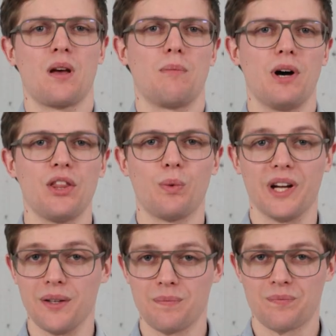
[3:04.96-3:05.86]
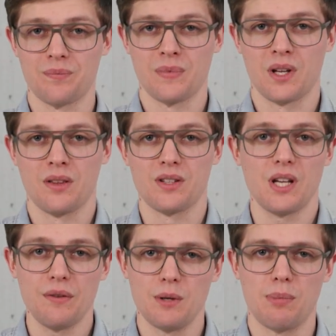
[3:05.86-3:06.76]
By the way, the
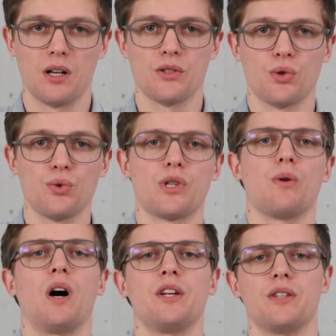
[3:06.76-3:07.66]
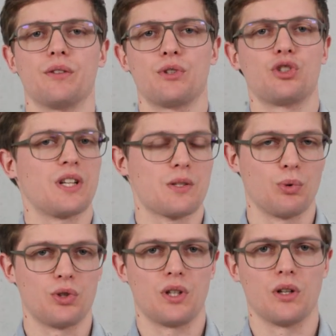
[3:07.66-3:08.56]
safety bar is also ideal for
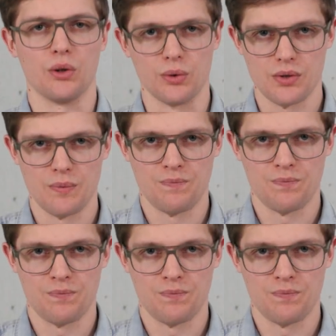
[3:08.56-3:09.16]
transporting loads,